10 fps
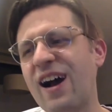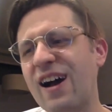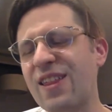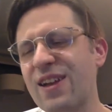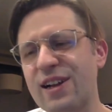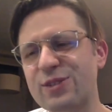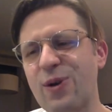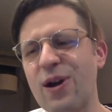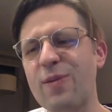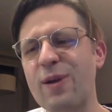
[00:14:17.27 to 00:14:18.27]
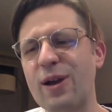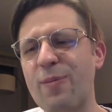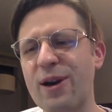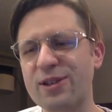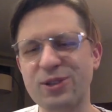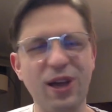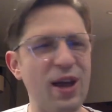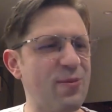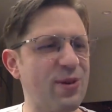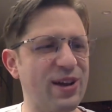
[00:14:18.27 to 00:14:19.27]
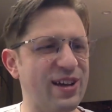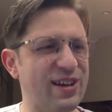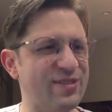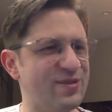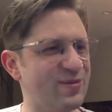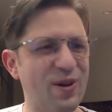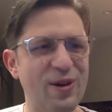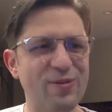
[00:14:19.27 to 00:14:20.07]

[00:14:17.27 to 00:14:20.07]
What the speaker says: I think I just wanted to make a puzzle game where you